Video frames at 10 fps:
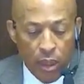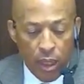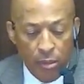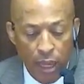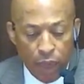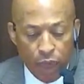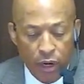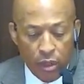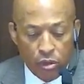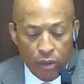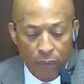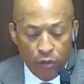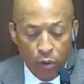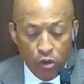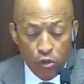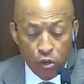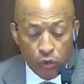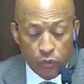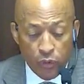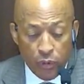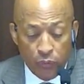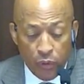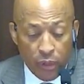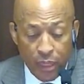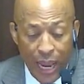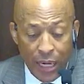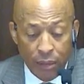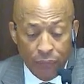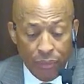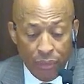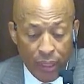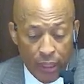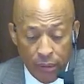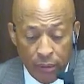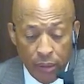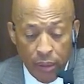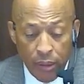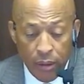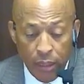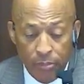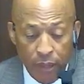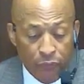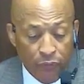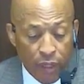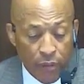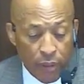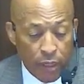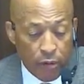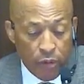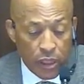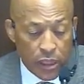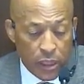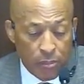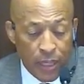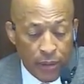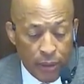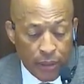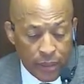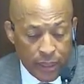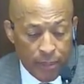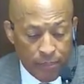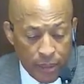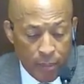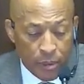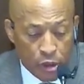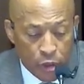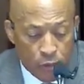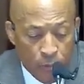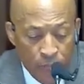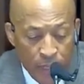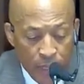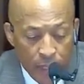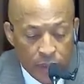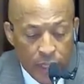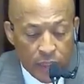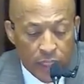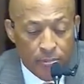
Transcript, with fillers: He may have friends who have no use for the kind of thing he may fear that their criticism and their contempt. Number two, he says